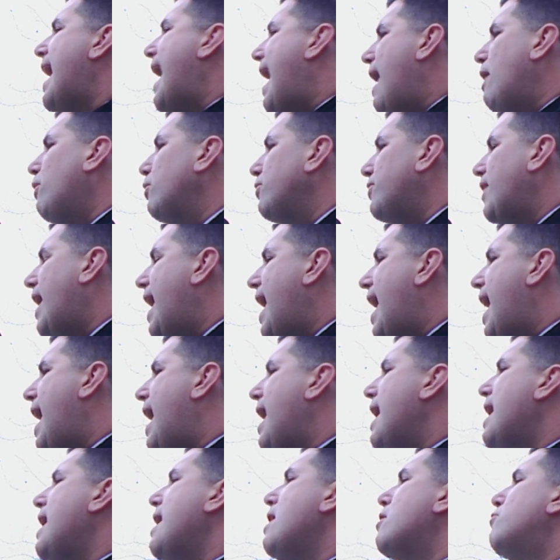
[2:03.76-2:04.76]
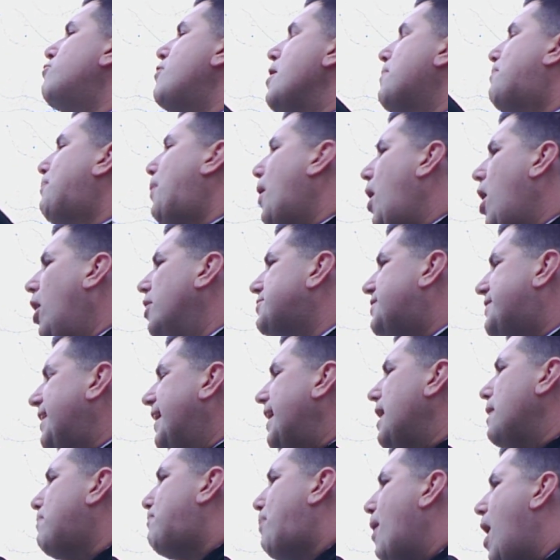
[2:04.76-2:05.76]
out there
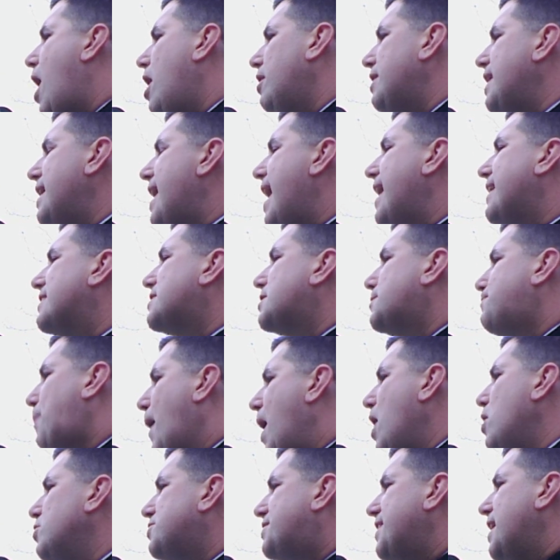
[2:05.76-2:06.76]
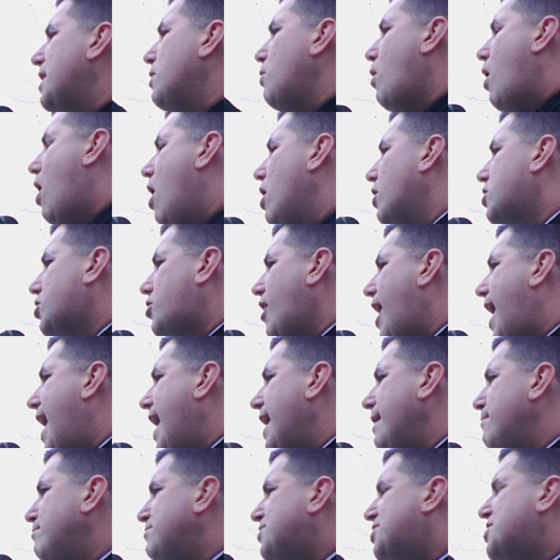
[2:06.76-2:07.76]
reporting upon and exposing war
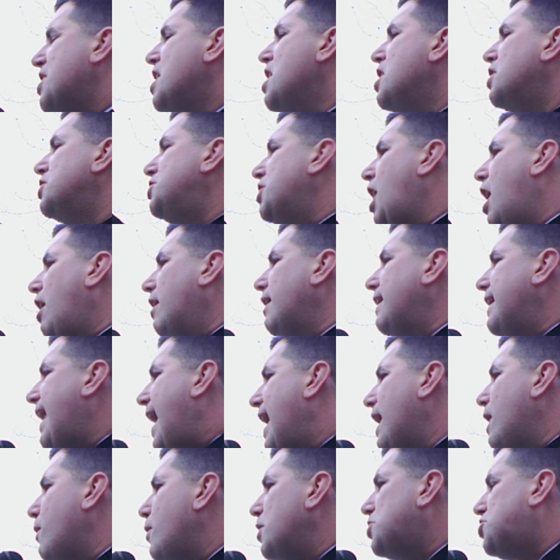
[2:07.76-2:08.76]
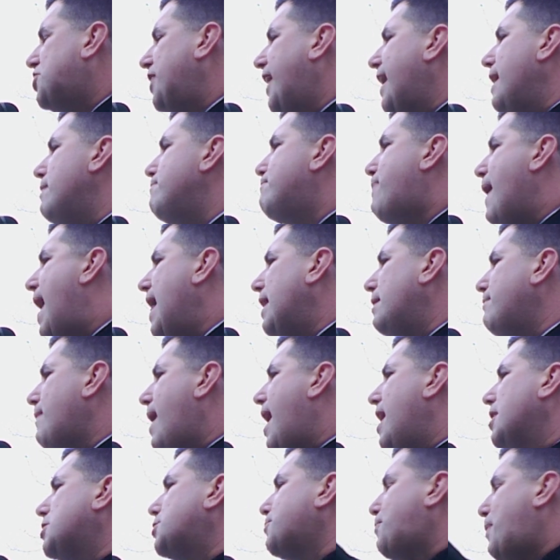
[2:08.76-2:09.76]
crimes, not languishing in
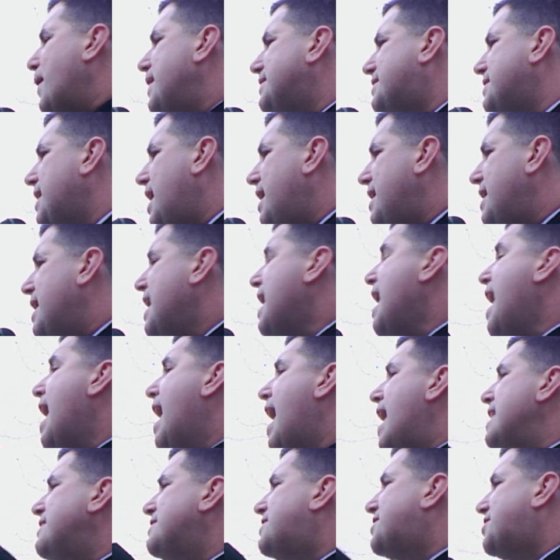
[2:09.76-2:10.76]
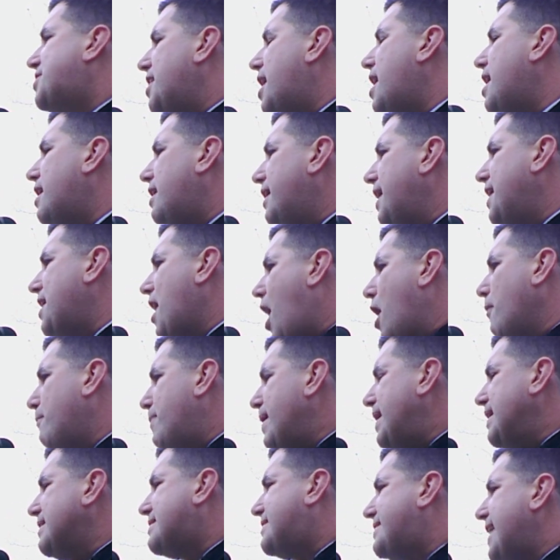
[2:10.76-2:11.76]
Belmarsh Prison, and certainly not
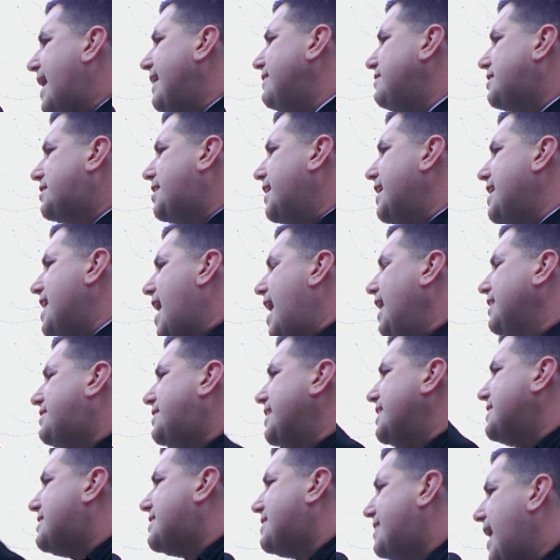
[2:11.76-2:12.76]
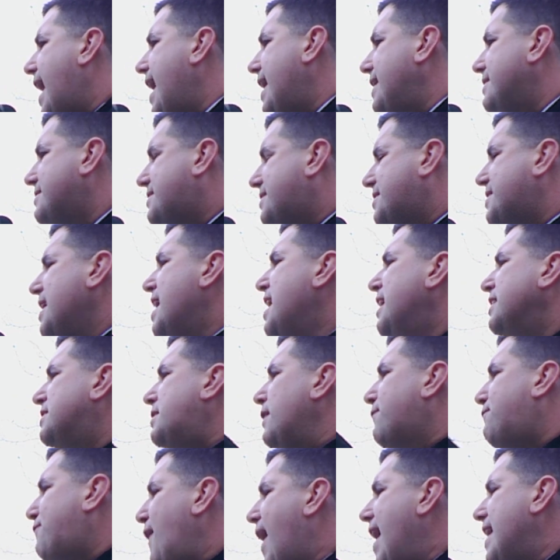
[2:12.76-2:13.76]
being sent to the United States
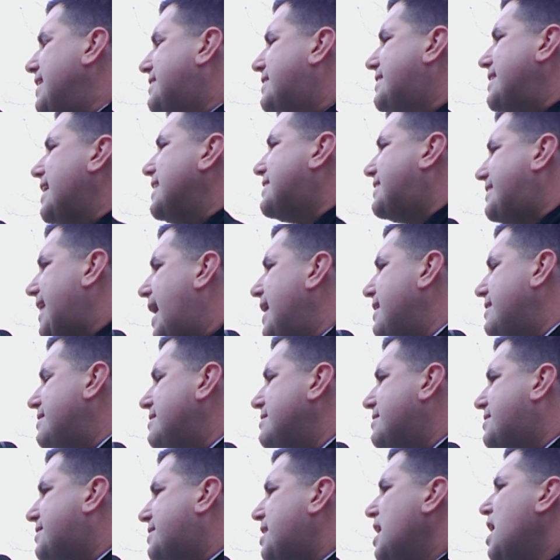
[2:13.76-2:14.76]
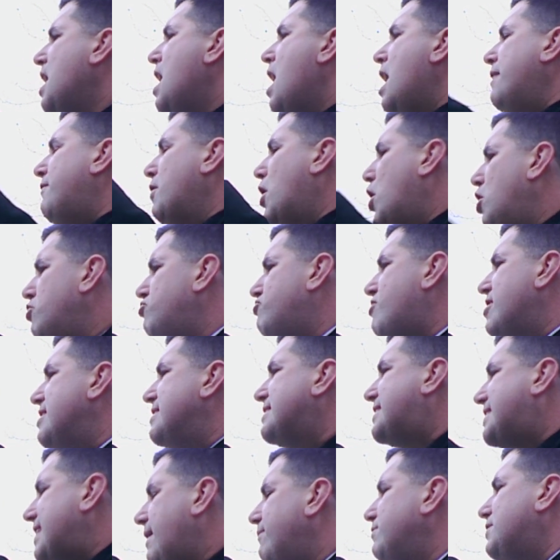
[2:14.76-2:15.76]
to face a sentence of
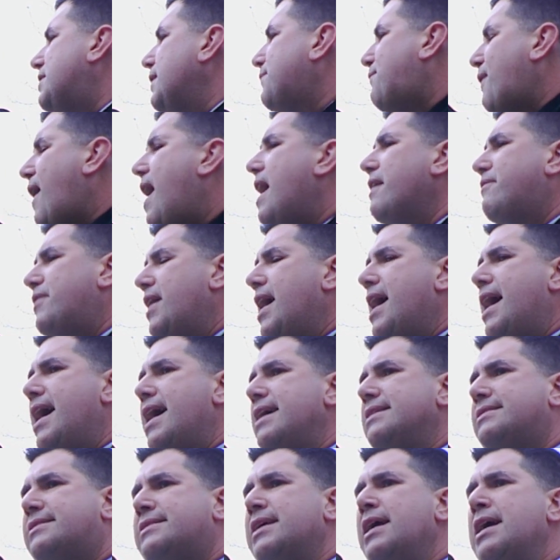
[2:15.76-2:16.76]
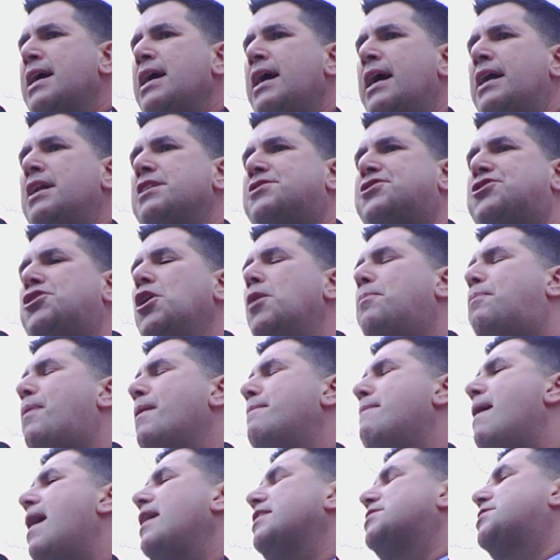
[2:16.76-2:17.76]
175 years in a super
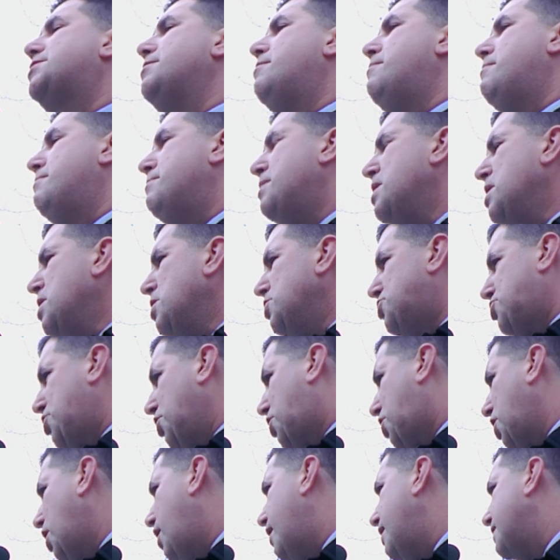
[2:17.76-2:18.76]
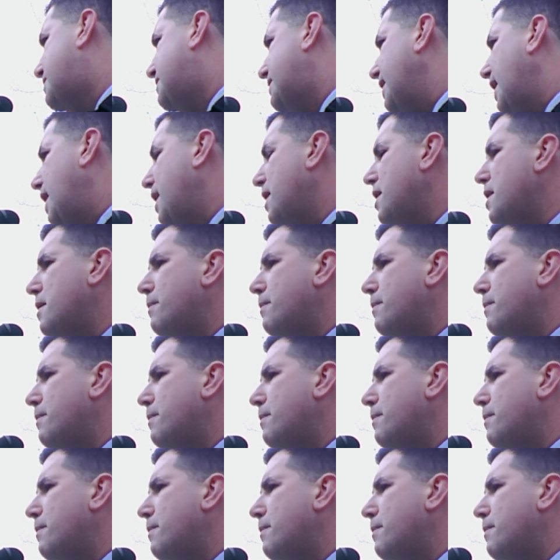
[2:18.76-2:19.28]
maximum security